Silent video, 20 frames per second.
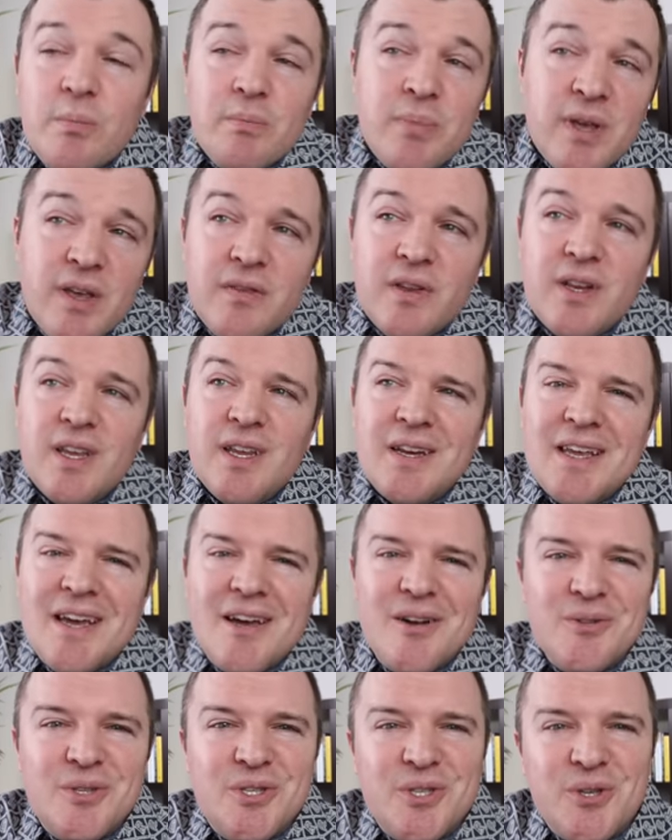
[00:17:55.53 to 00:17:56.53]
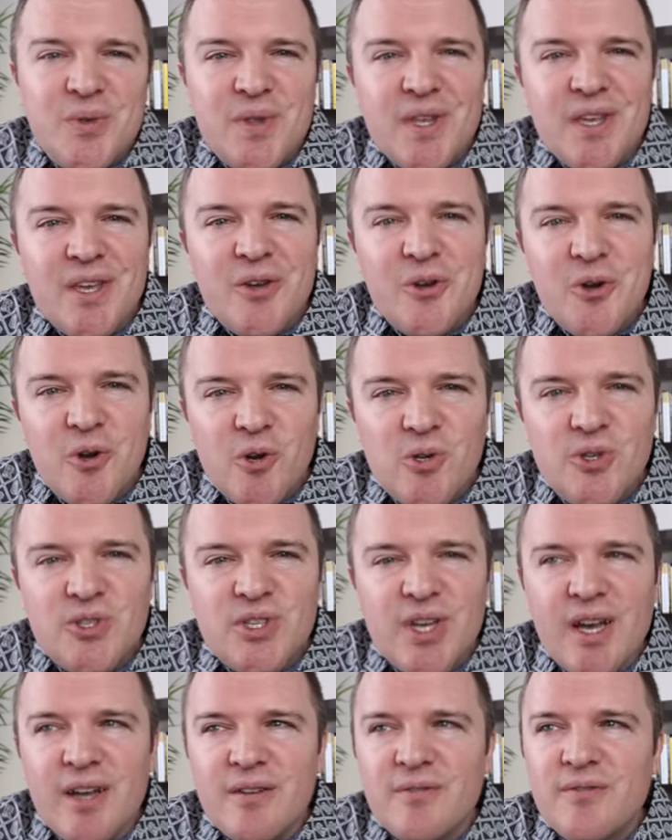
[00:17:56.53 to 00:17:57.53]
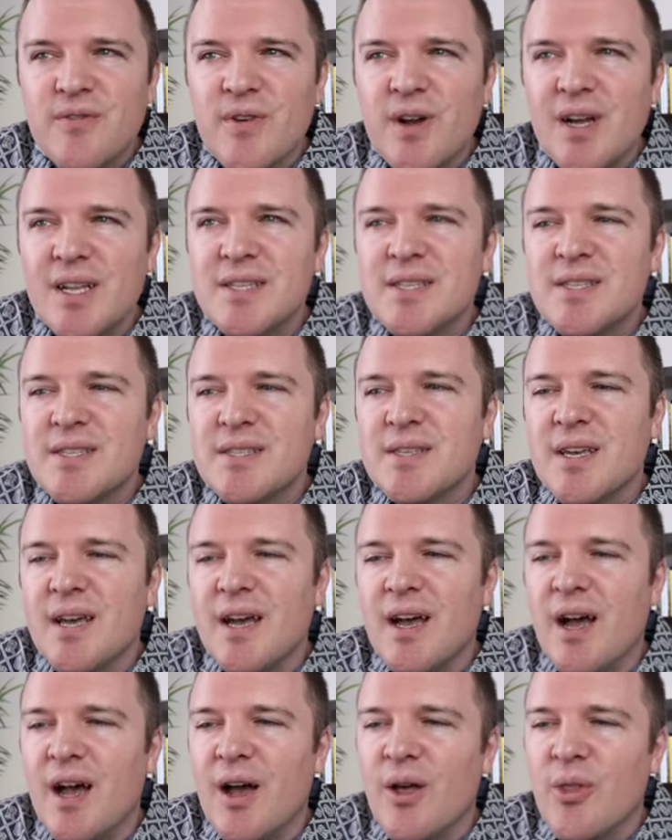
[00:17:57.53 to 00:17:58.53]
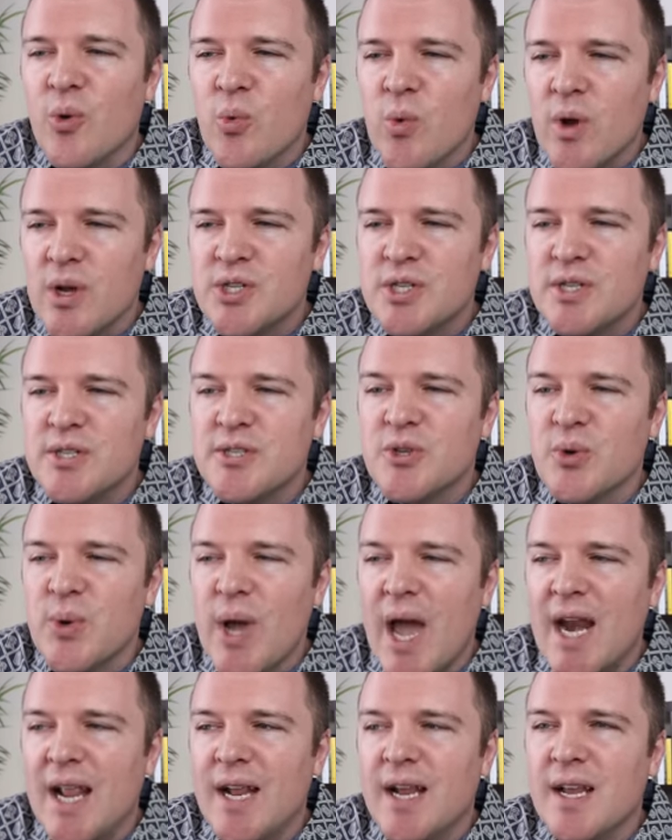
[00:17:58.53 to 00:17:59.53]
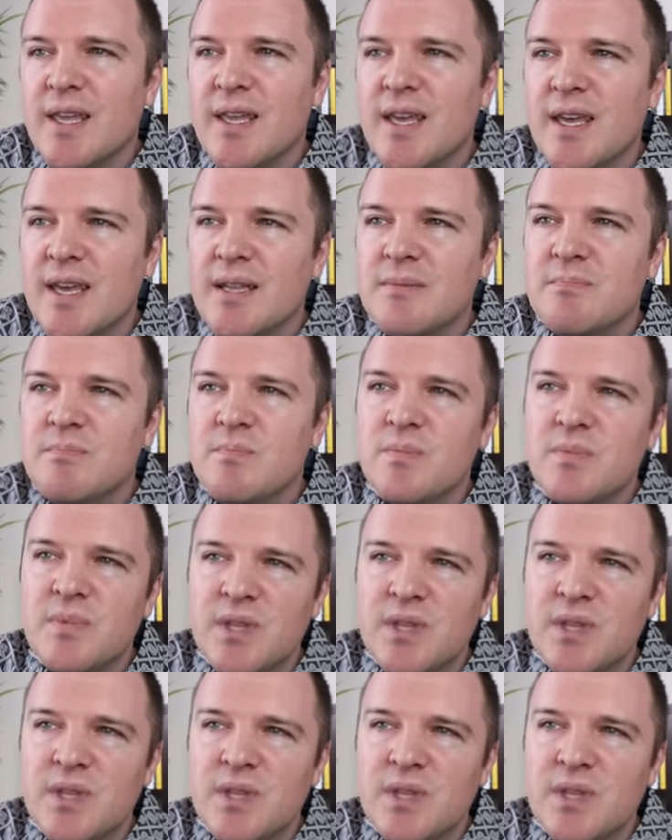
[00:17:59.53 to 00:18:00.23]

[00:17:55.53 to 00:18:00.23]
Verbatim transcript: Pivoting now to the Kherson front, uh, the Russians are at it again.